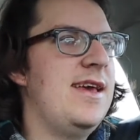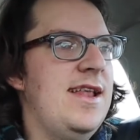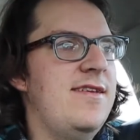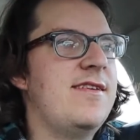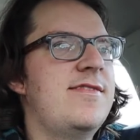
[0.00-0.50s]

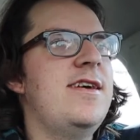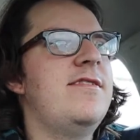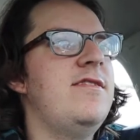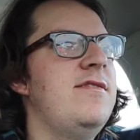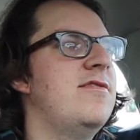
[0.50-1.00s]
And I was like,
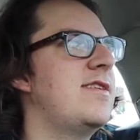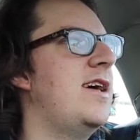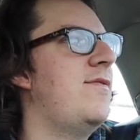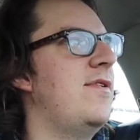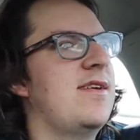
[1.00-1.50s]
"Sorry, dude, just
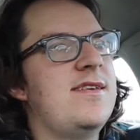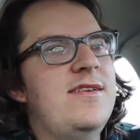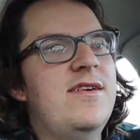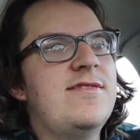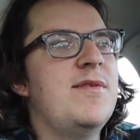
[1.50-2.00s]
got off work.
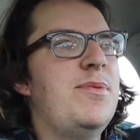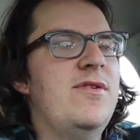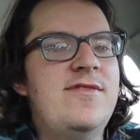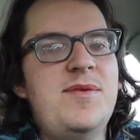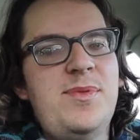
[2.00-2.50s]
You know, it's
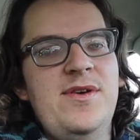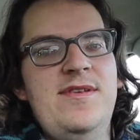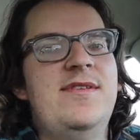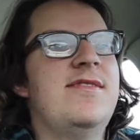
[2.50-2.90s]
uploading, it's uploading."